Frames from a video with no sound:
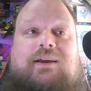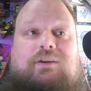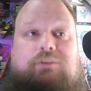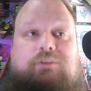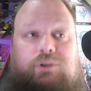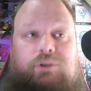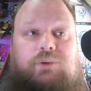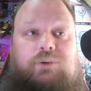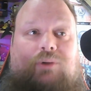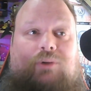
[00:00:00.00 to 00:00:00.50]

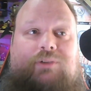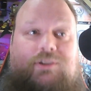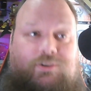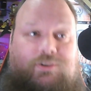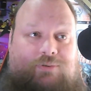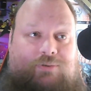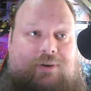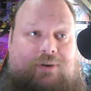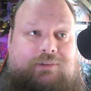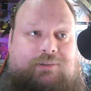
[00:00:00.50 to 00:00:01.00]
do not
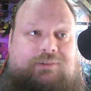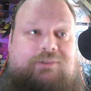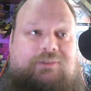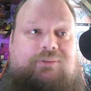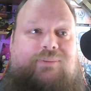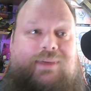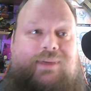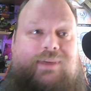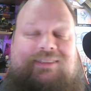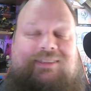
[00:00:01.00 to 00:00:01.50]
struggle
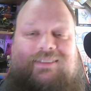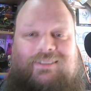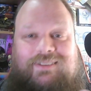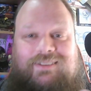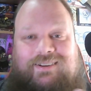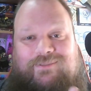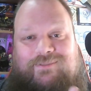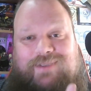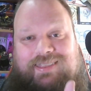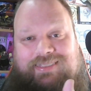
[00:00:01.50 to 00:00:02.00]

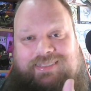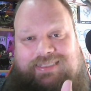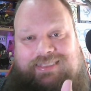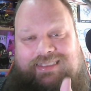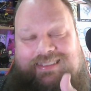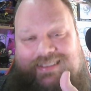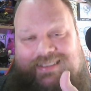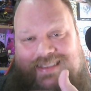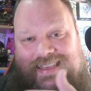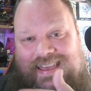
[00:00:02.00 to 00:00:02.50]
with
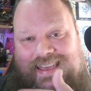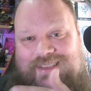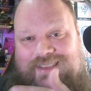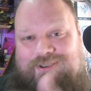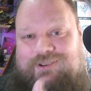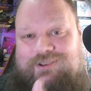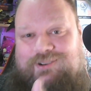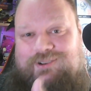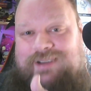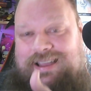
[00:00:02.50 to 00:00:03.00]

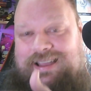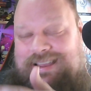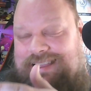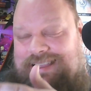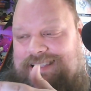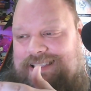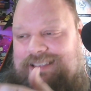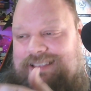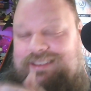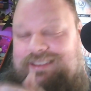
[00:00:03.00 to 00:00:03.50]

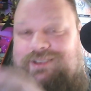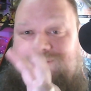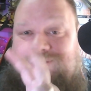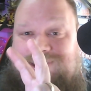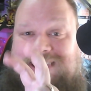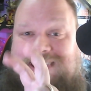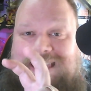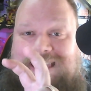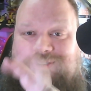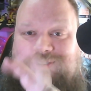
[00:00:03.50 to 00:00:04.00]
your
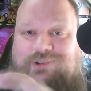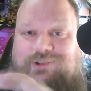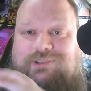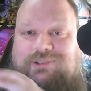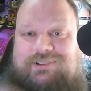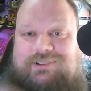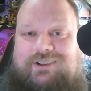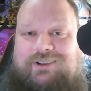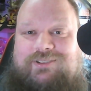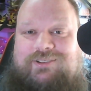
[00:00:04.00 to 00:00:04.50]
schedule
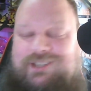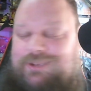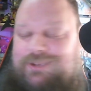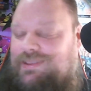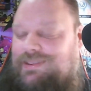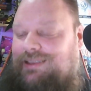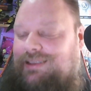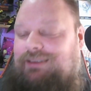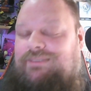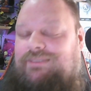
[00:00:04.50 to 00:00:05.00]
on
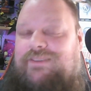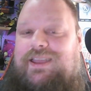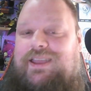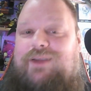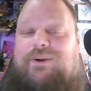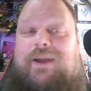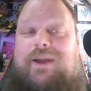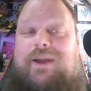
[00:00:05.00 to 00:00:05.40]
Soup's Eye of View.